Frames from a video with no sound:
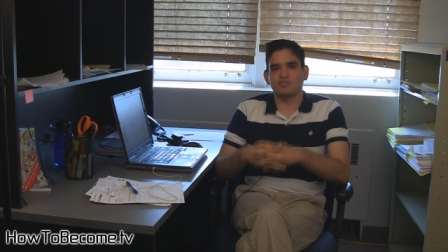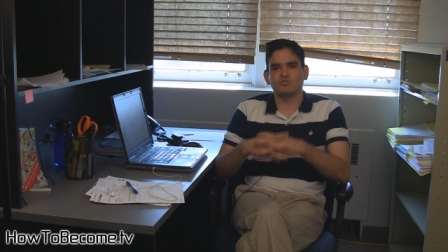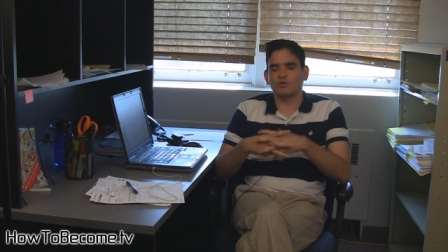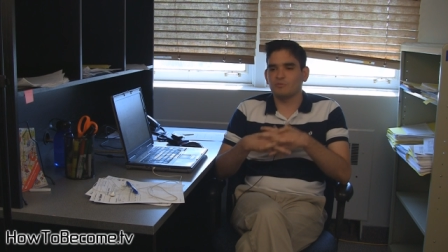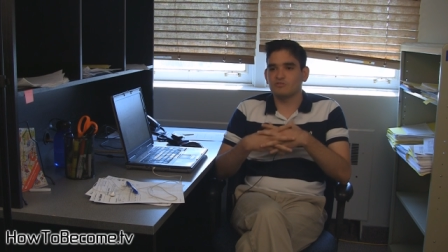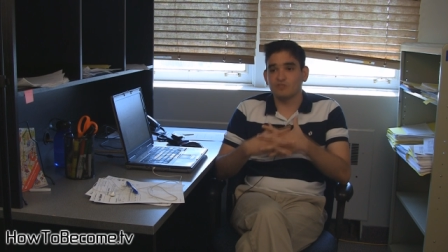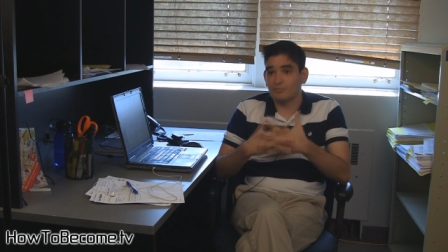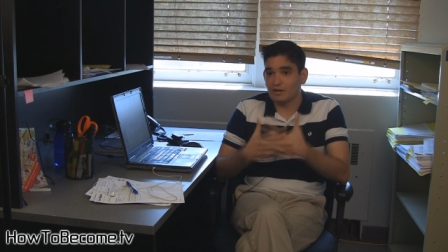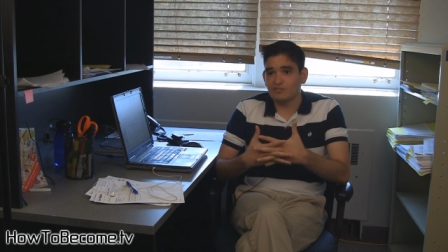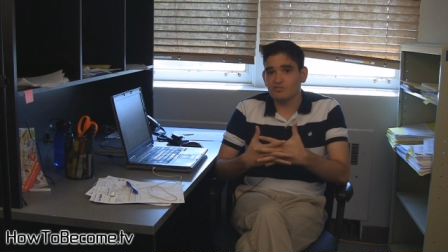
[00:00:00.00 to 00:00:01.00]
It taught me so
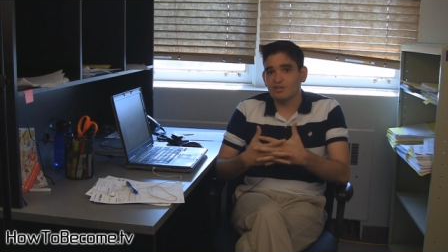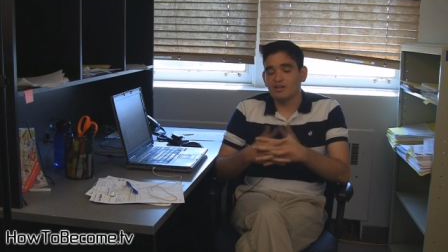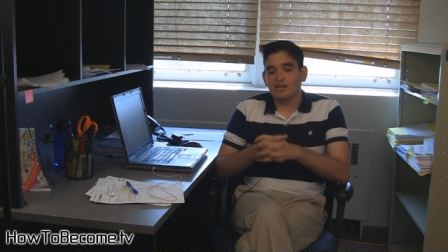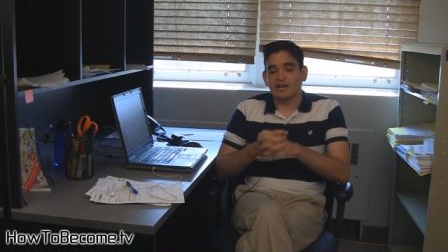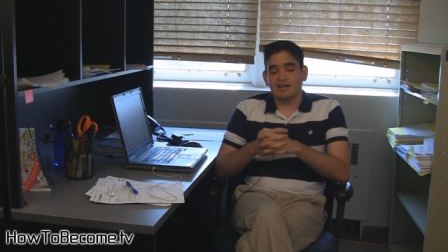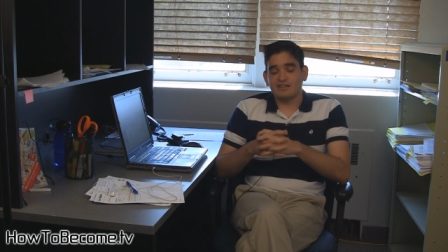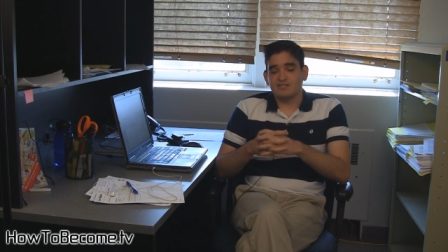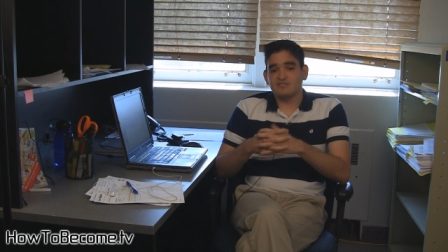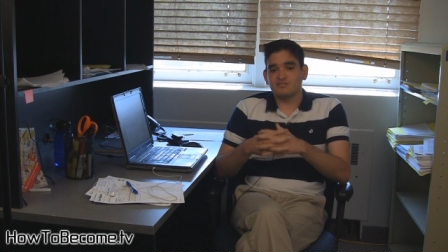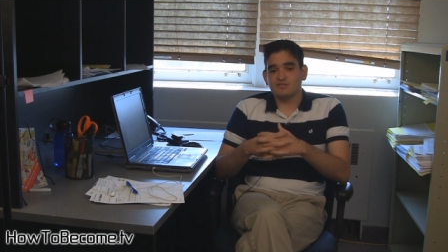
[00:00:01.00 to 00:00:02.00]
much, and I guess
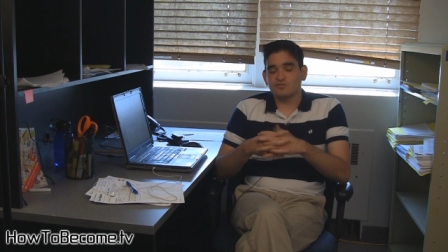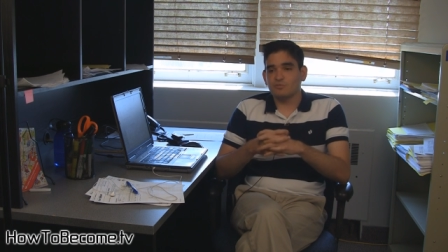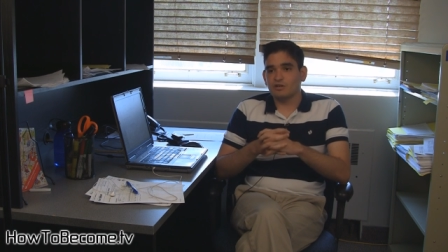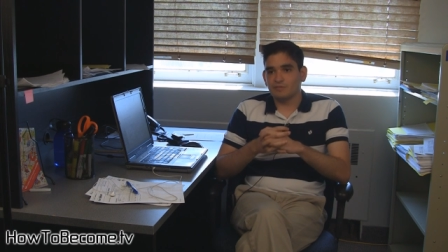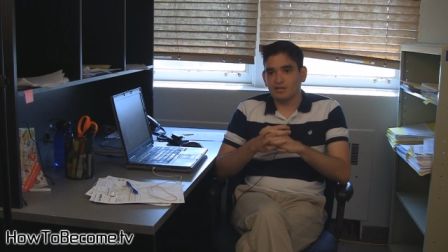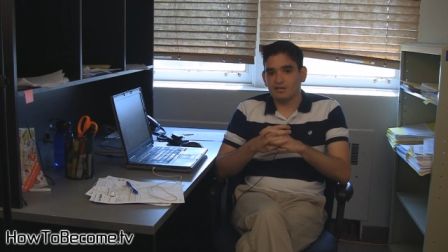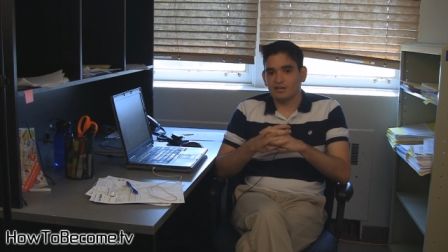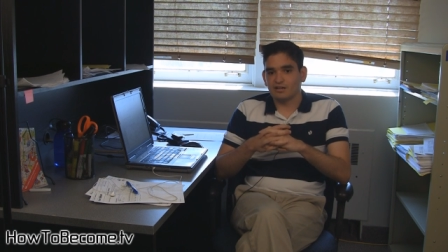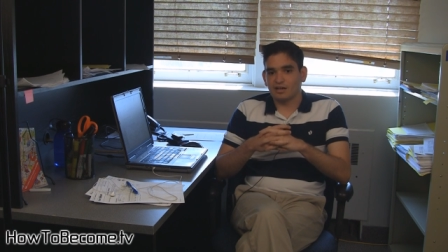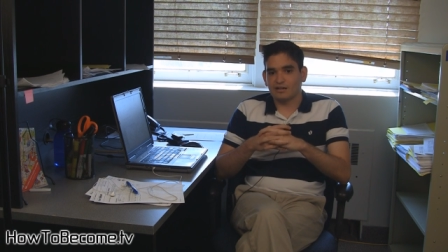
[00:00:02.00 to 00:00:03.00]
that's the reason why I'm here,
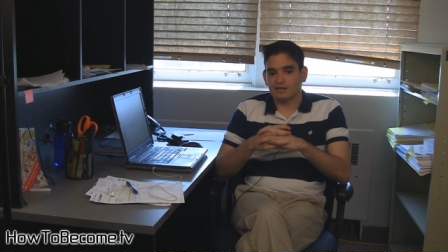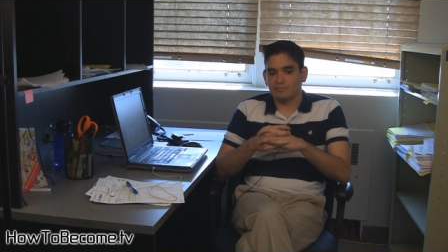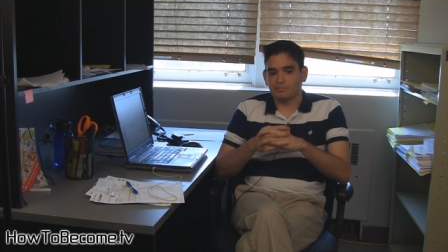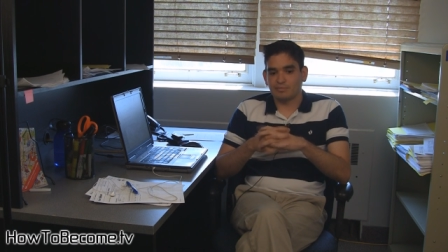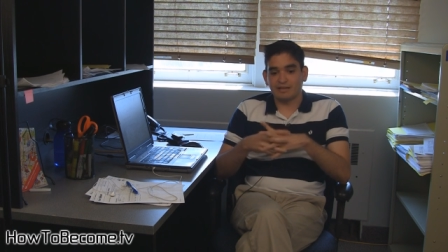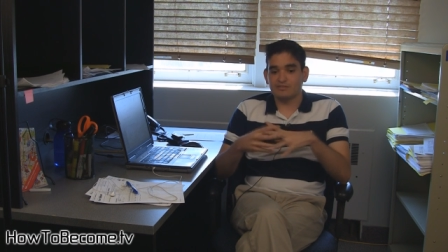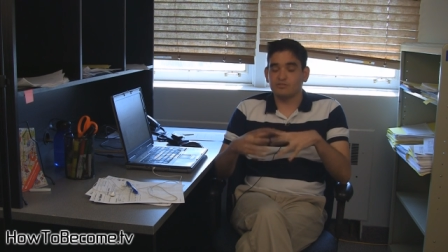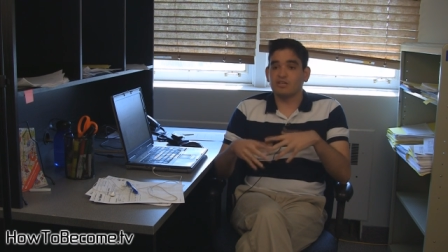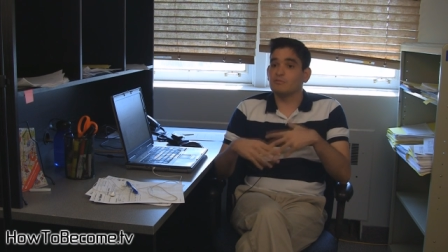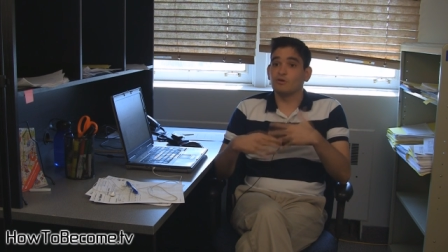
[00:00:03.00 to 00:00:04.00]
and, and I plan
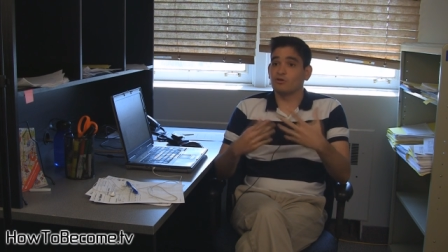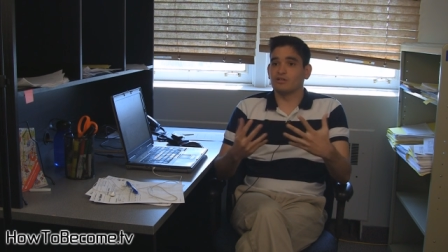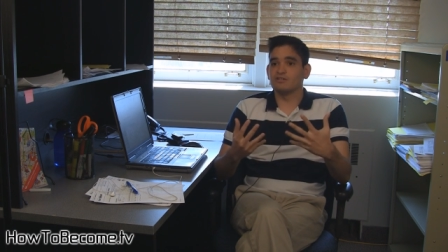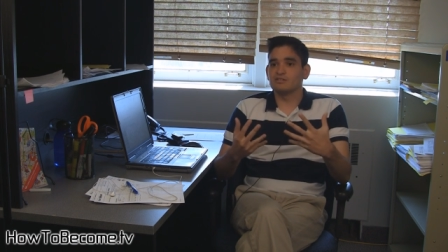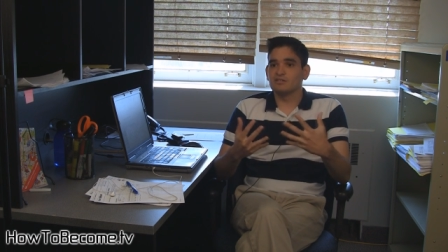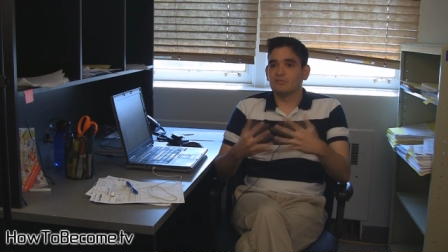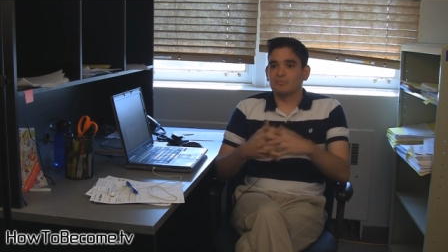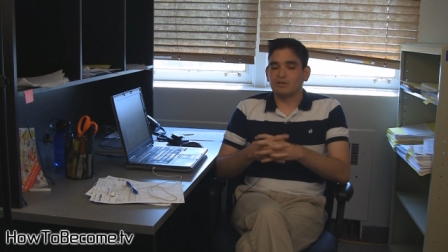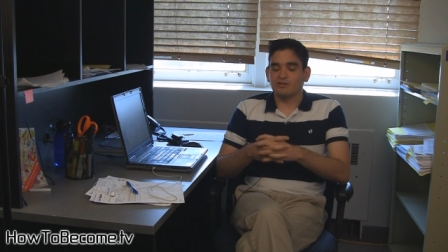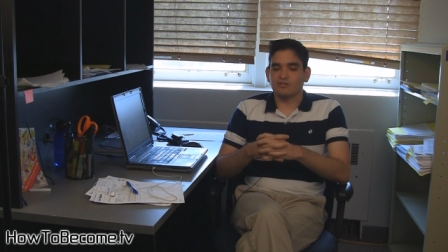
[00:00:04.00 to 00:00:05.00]
to keep going
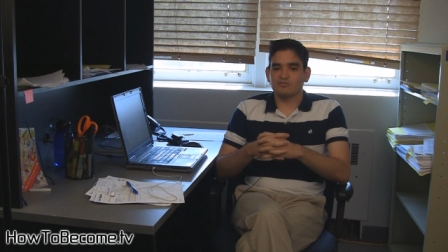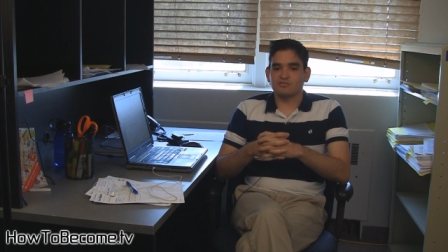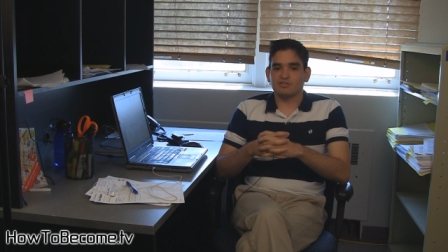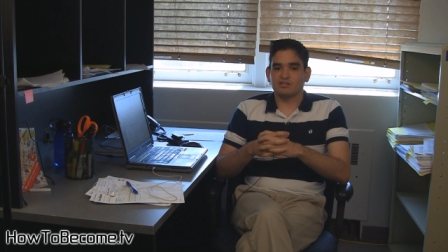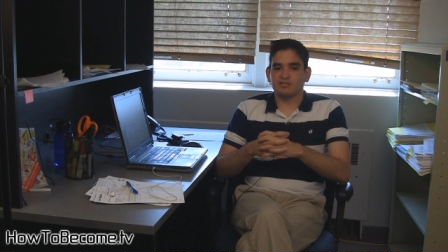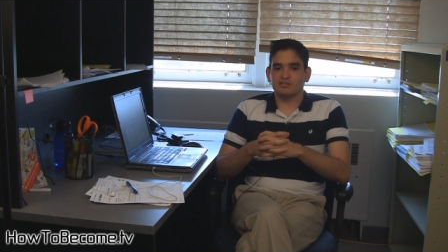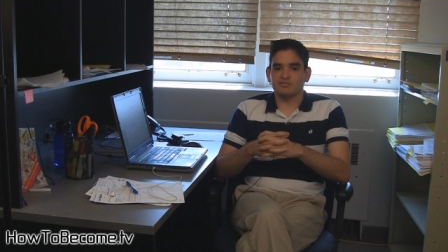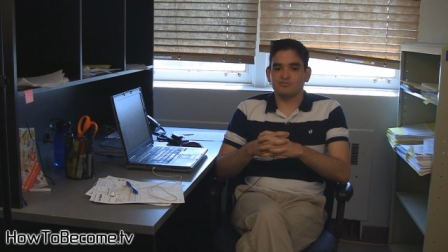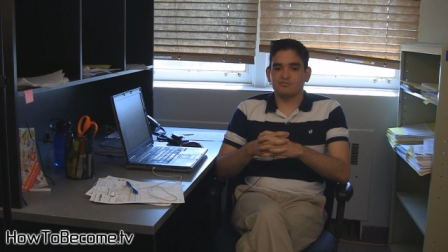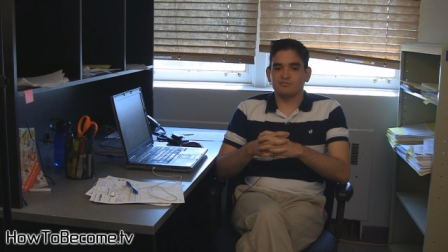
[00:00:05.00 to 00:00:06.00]
because there,
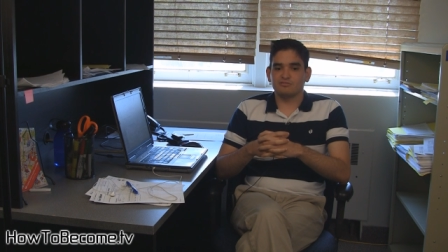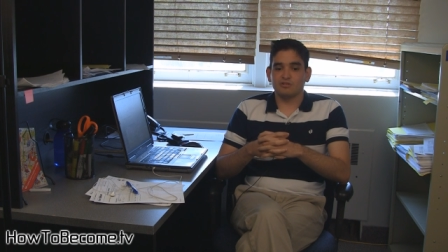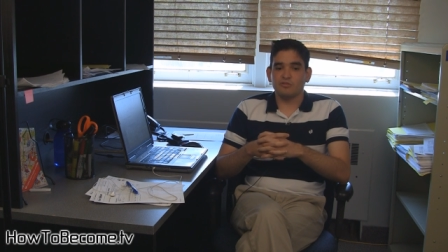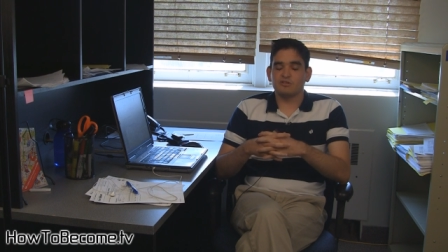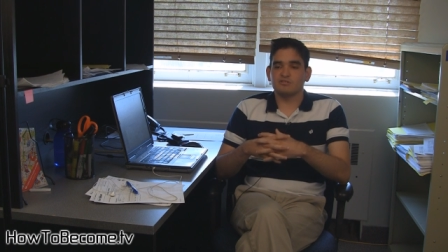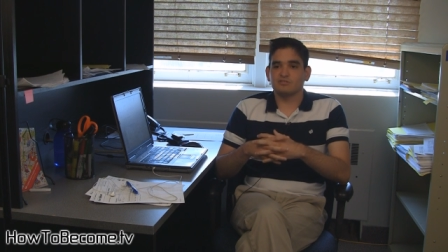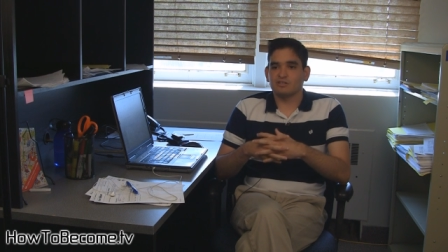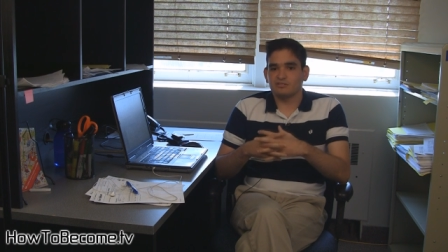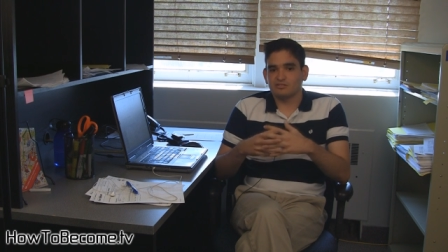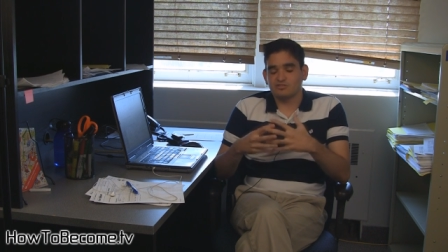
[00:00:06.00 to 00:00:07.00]
there's nothing,
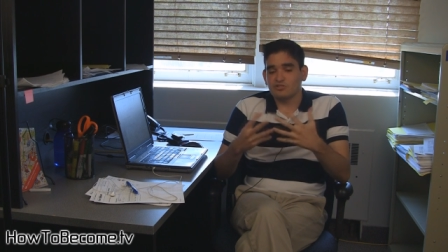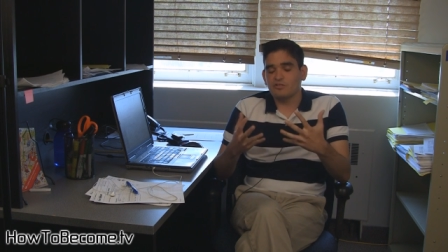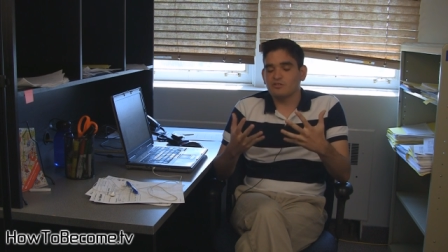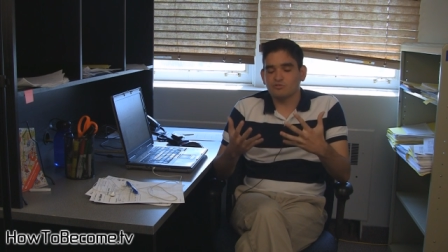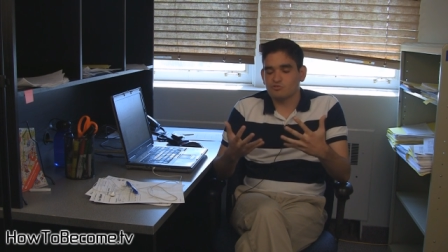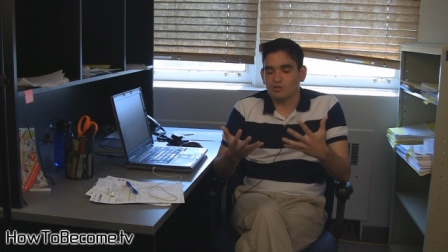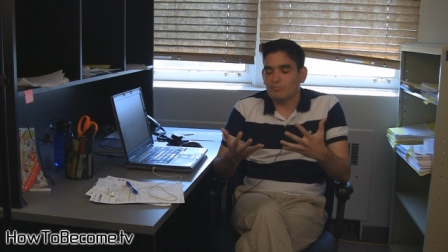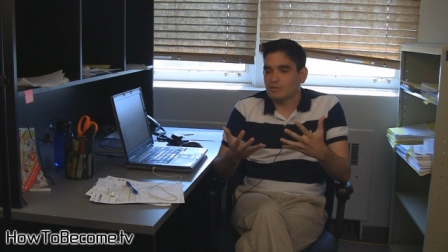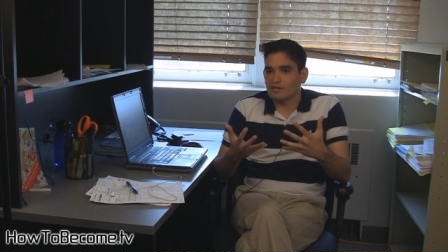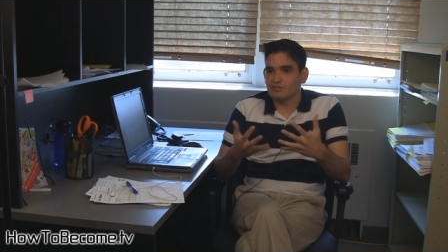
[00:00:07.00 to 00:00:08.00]
there's nothing to
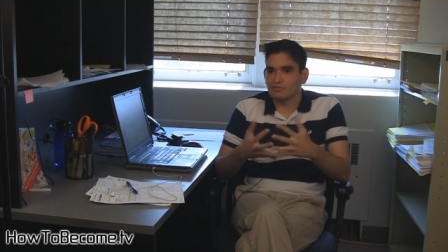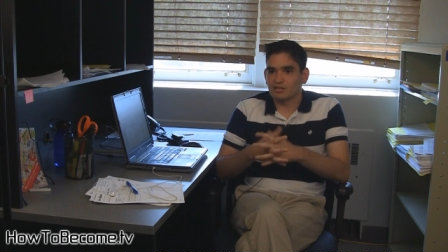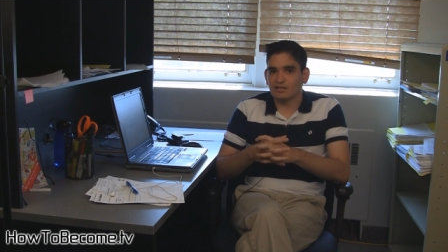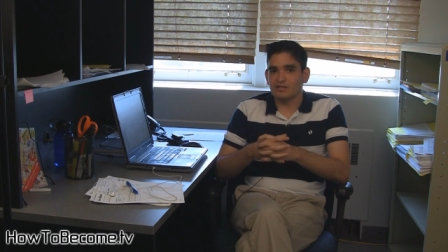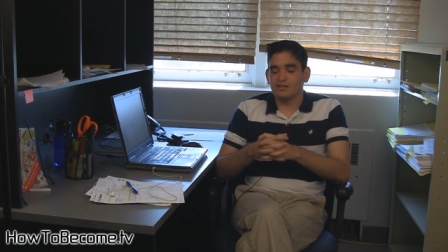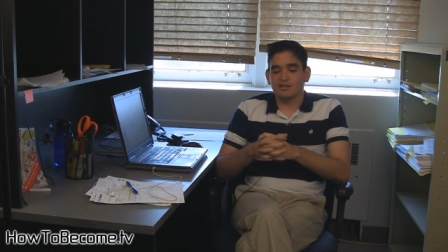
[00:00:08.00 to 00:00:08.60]
stop me, really.